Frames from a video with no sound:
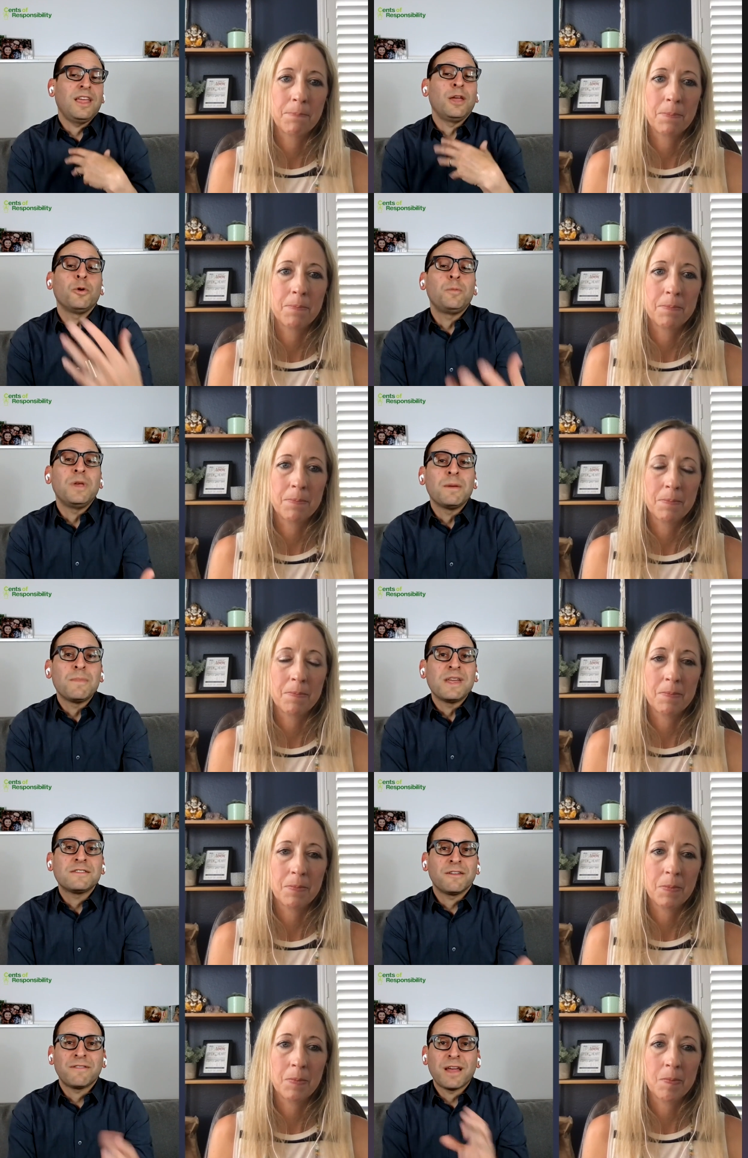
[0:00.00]
Speaker 1: it would be
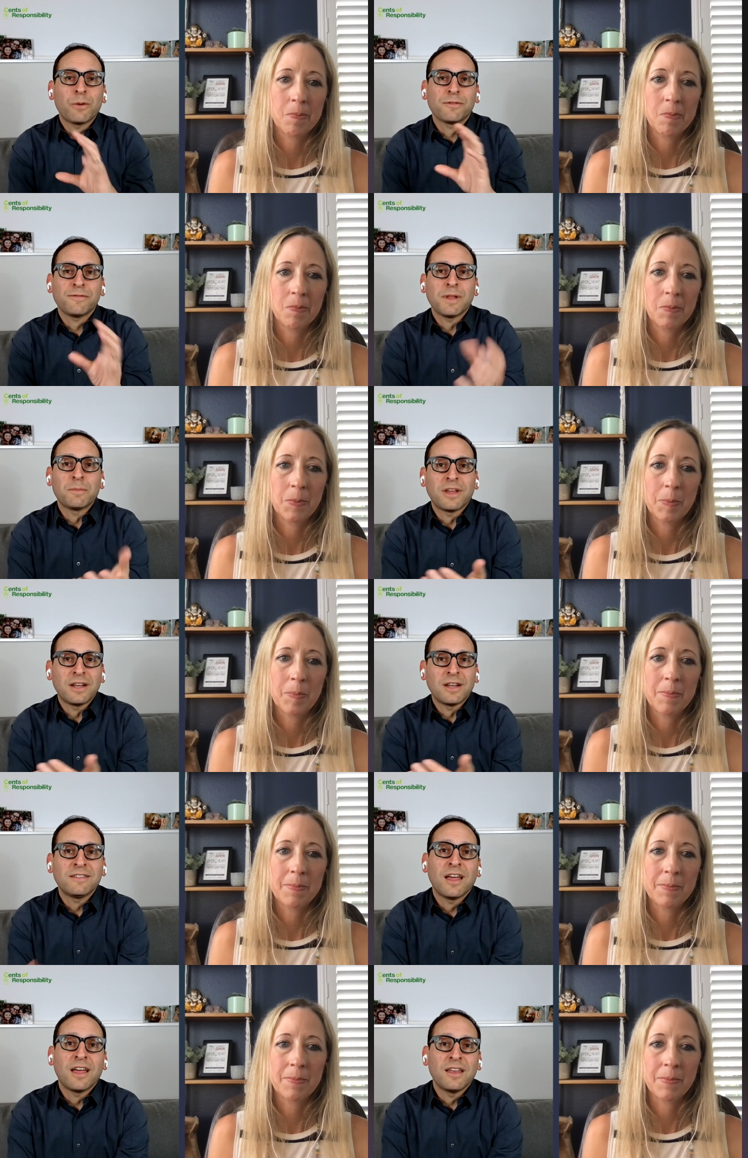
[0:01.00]
amazing if that were flipped
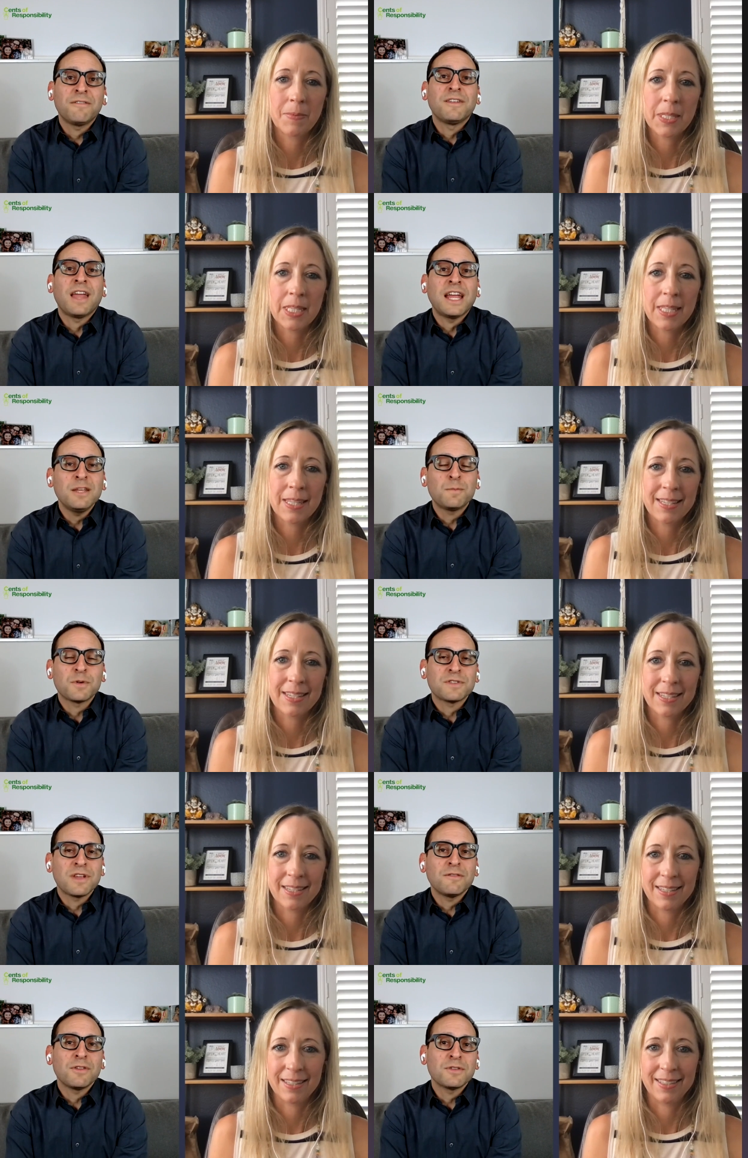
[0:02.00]
on its head. If
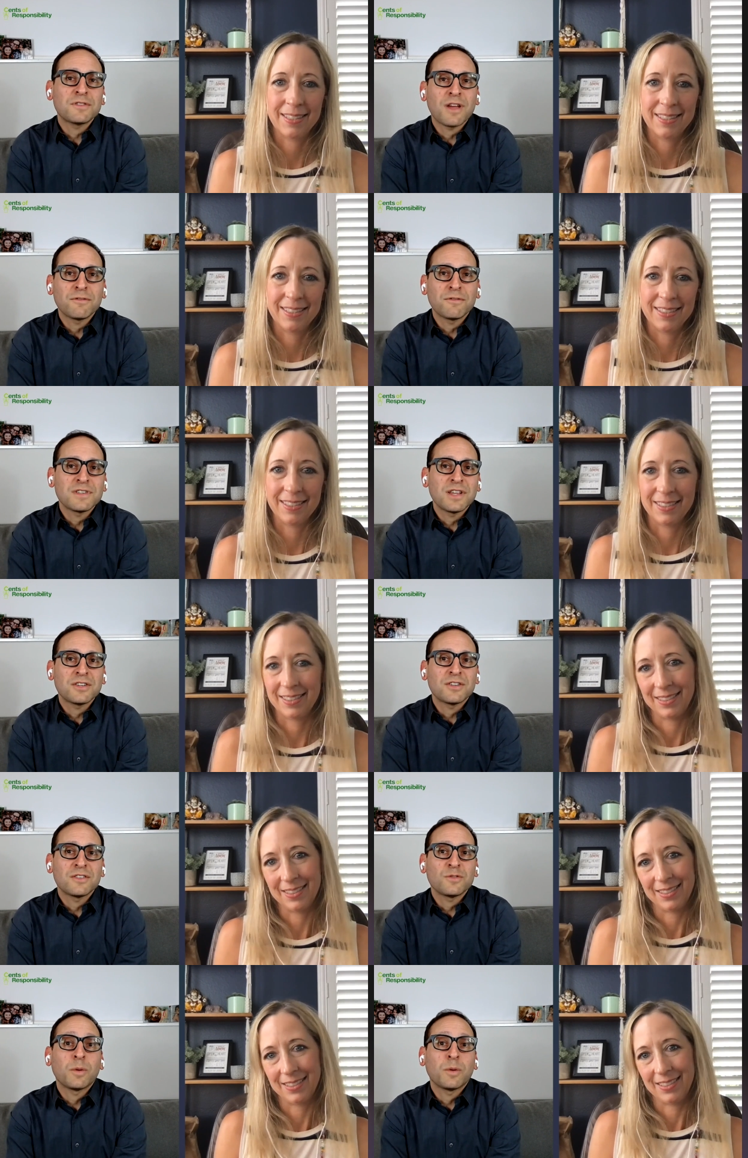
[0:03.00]
90% of those
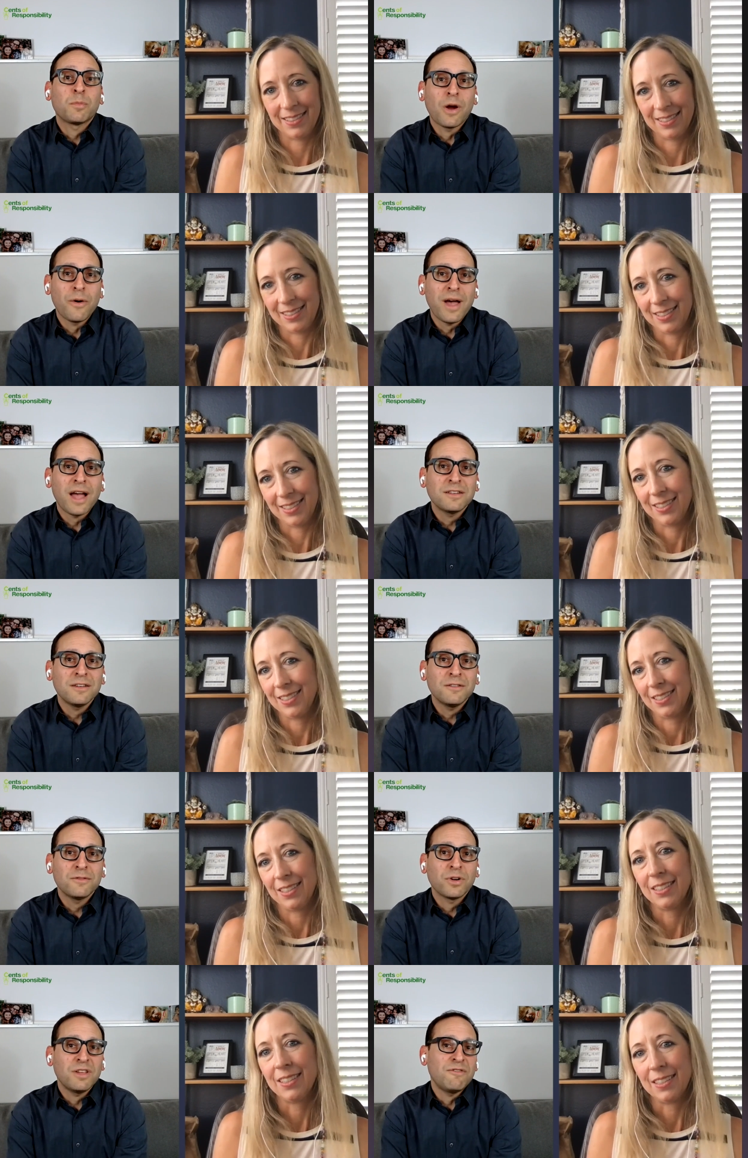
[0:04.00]
conversations were
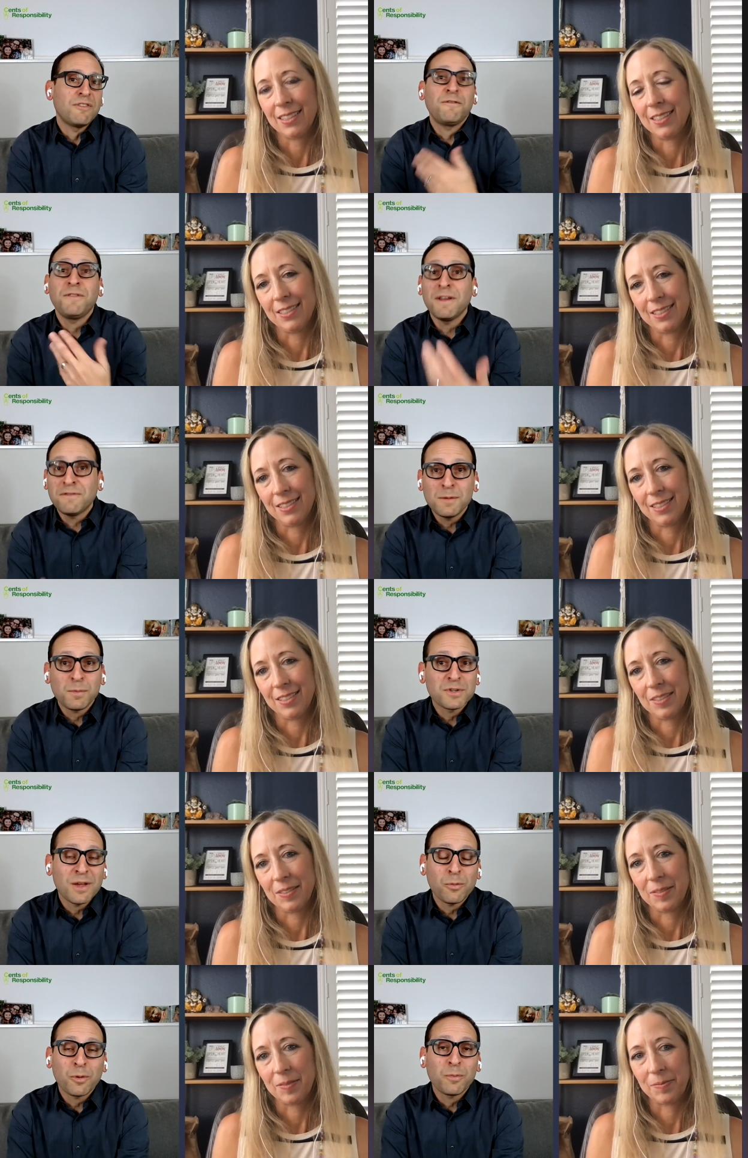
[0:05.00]
proactive or even
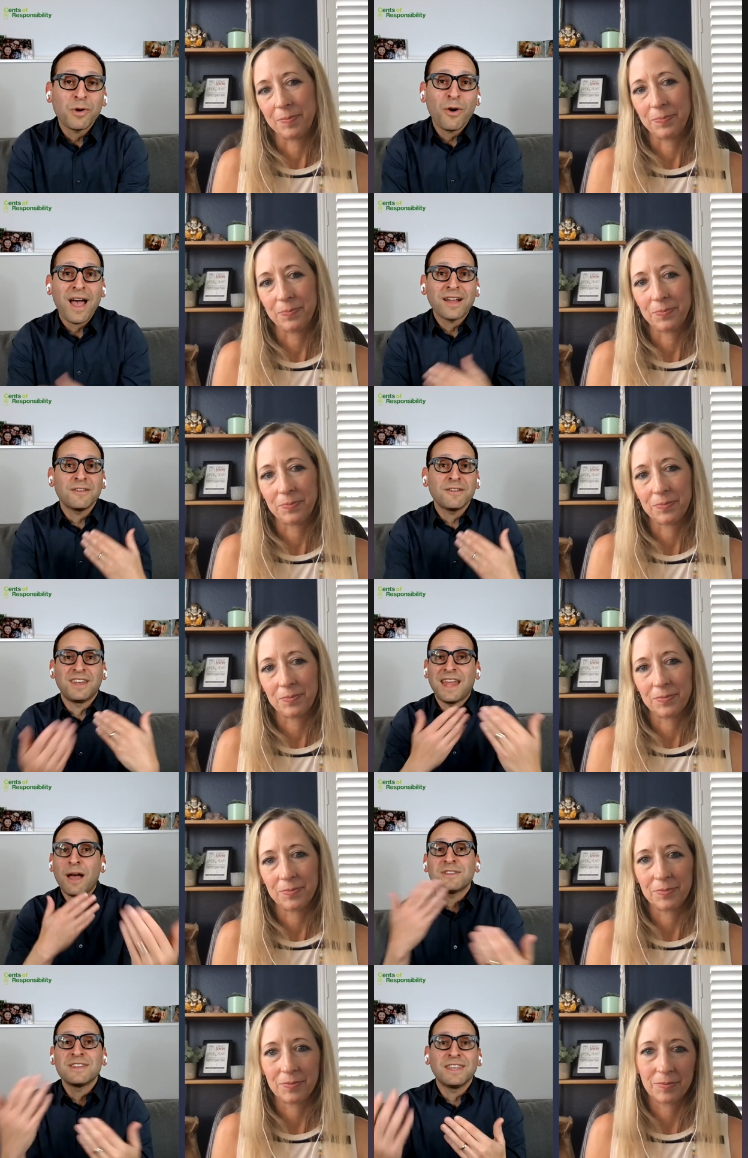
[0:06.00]
50% were proactive
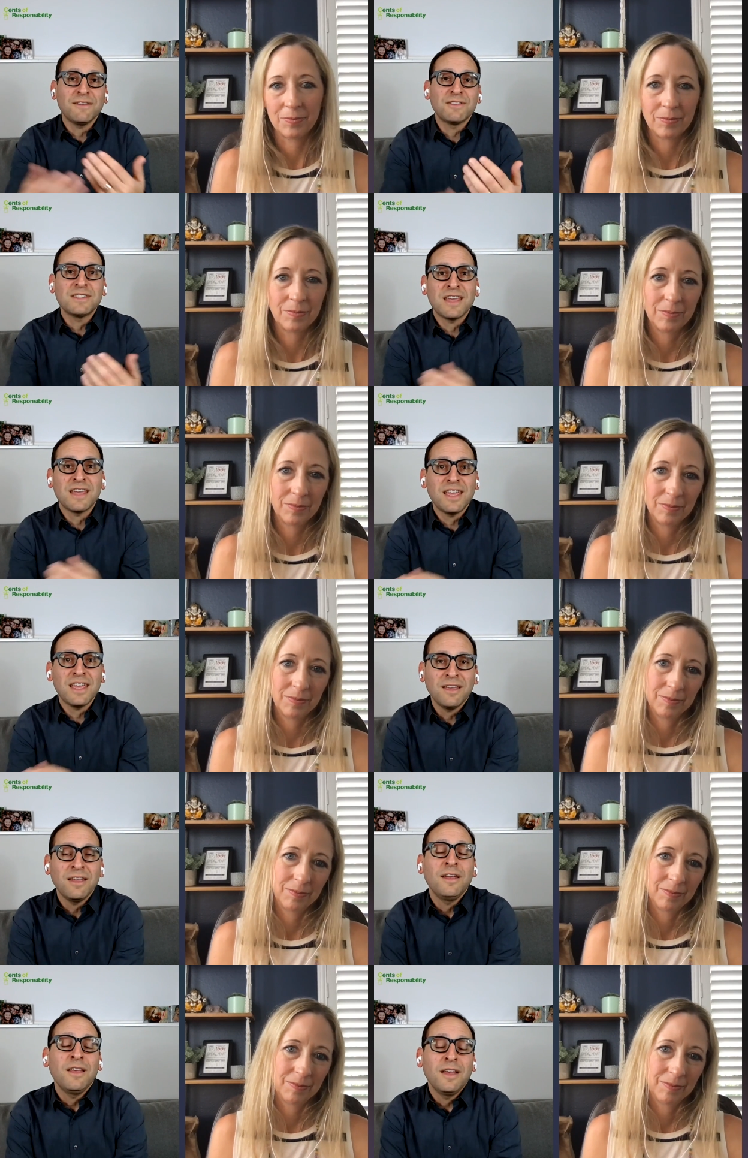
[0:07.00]
and now it's a give and
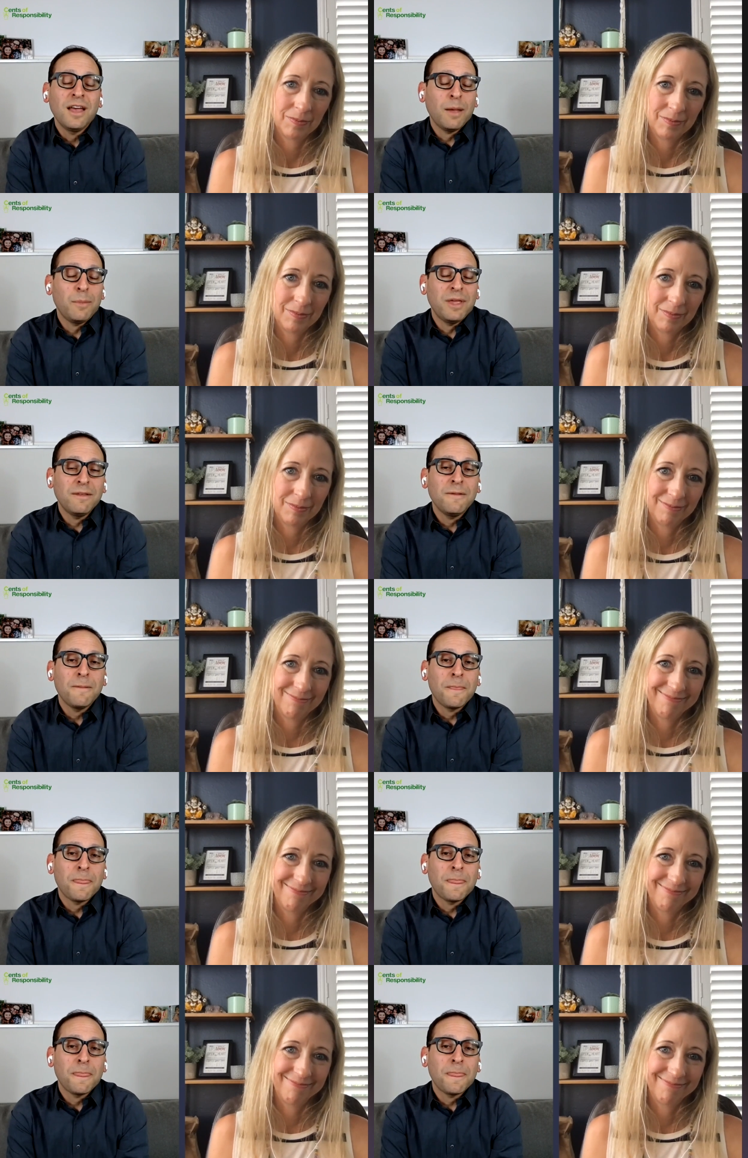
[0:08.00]
take, I mean,